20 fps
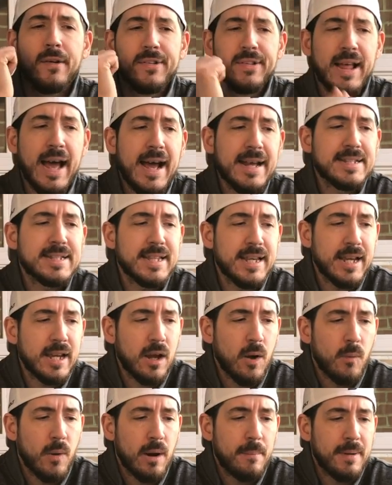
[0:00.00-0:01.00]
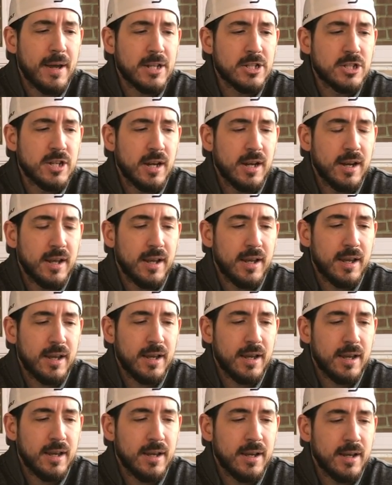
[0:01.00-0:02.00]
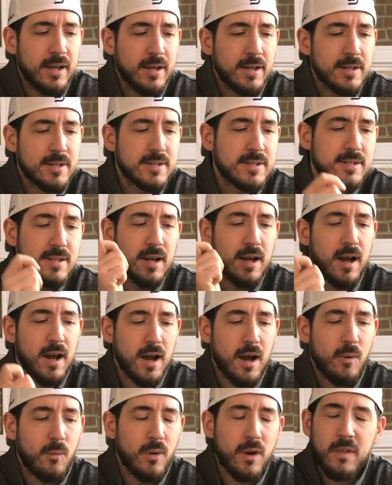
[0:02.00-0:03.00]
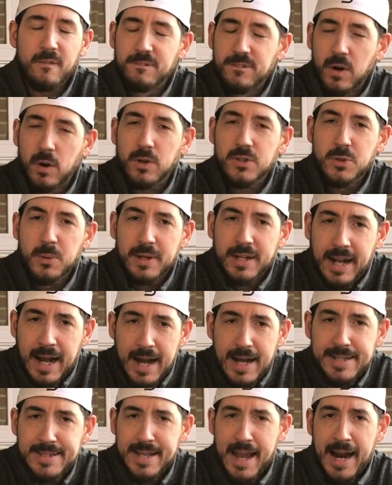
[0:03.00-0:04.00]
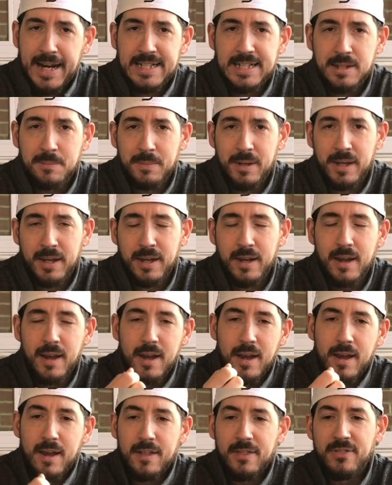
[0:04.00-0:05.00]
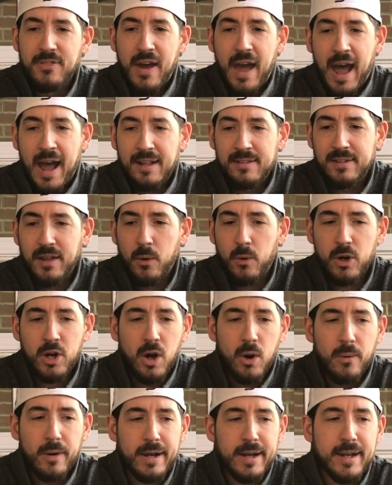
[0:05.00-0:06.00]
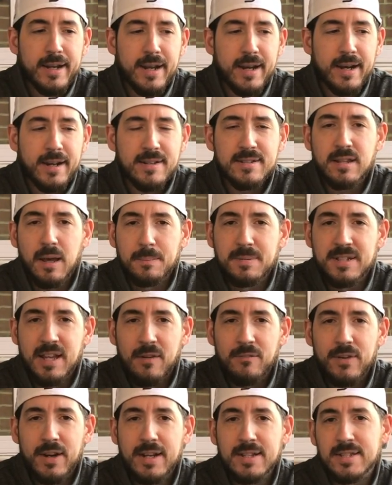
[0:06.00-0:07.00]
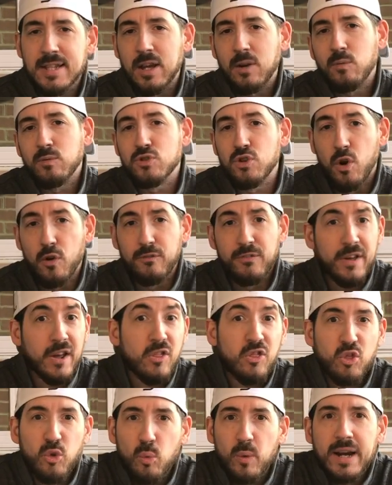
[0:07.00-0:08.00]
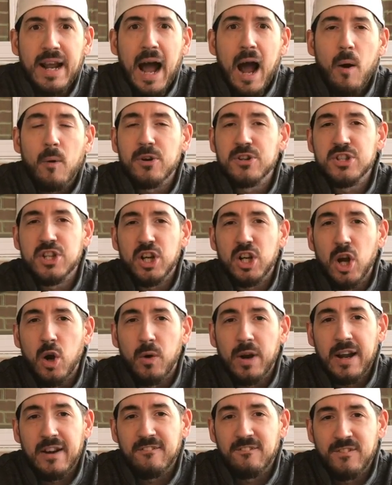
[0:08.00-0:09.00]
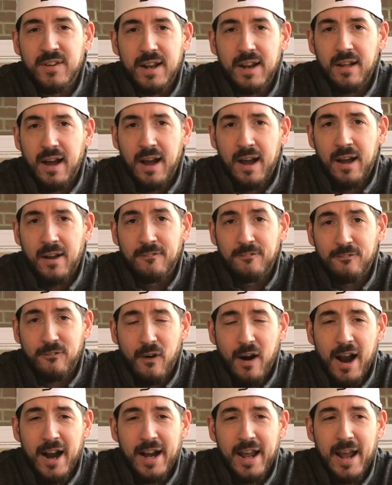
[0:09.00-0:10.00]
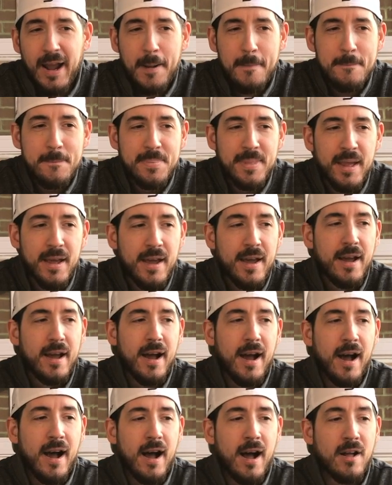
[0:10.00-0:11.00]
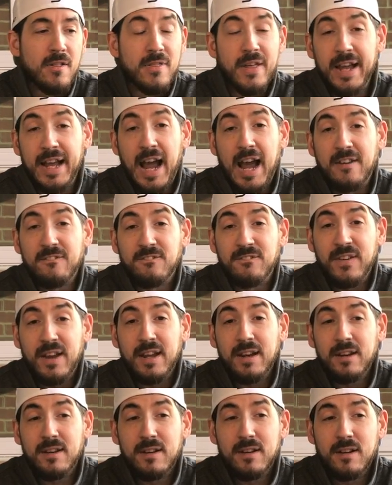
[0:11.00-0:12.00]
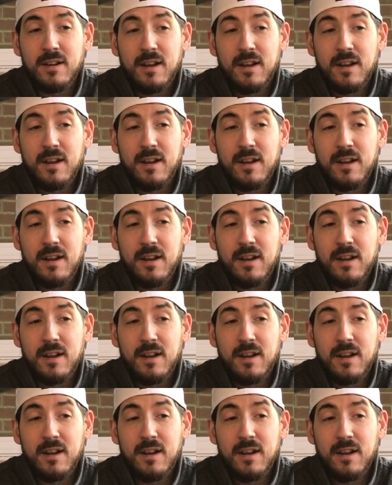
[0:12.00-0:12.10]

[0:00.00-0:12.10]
Last thing I want to mention is one of the folks who had contacted me that they were going and getting sub-70s. They drove like 3 hours to go get fit on Friday. They got fit.